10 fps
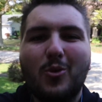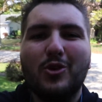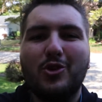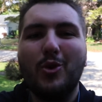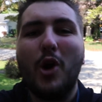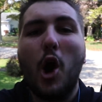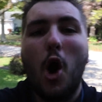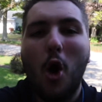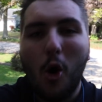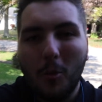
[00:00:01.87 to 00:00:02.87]
We're doing a
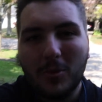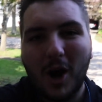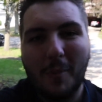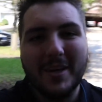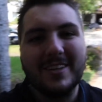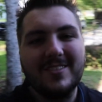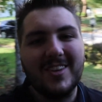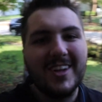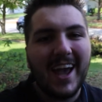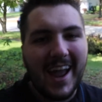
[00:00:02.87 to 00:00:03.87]
homecoming
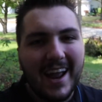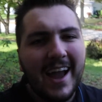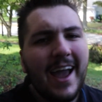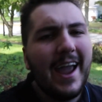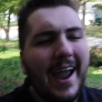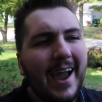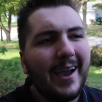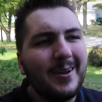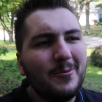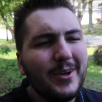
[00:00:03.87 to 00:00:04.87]
today,
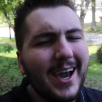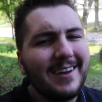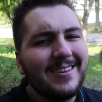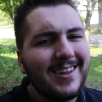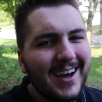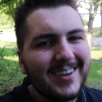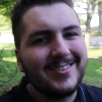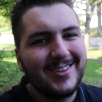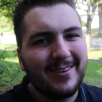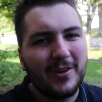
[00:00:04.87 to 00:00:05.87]
and we got a lot of
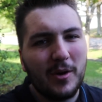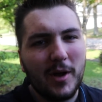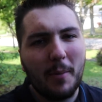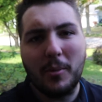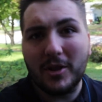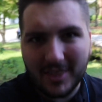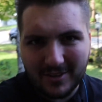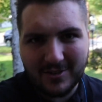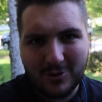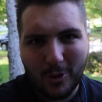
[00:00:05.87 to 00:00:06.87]
stuff coming out, but
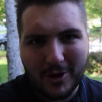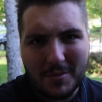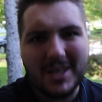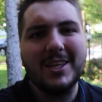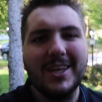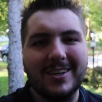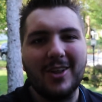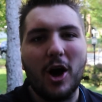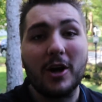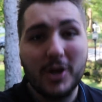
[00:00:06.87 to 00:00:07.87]
this is going to be gig
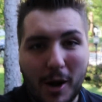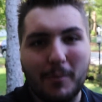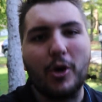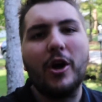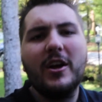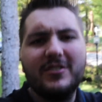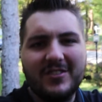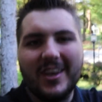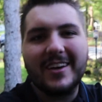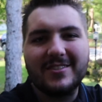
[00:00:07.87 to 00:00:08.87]
log number
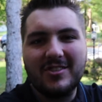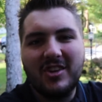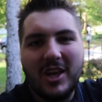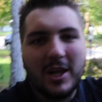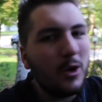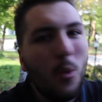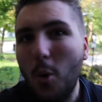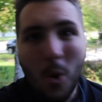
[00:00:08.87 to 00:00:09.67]
16. Woo!